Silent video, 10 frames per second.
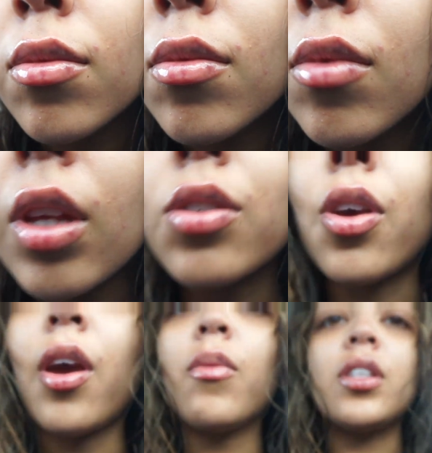so you
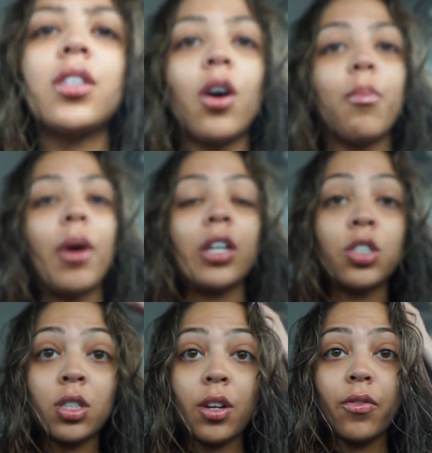can't really tell a
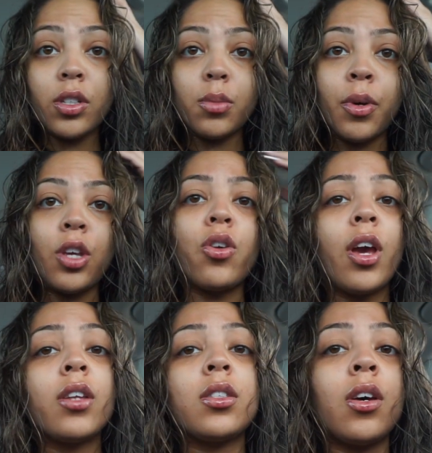major difference but you
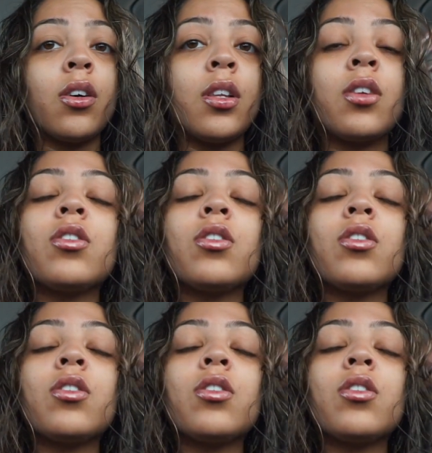can tell a little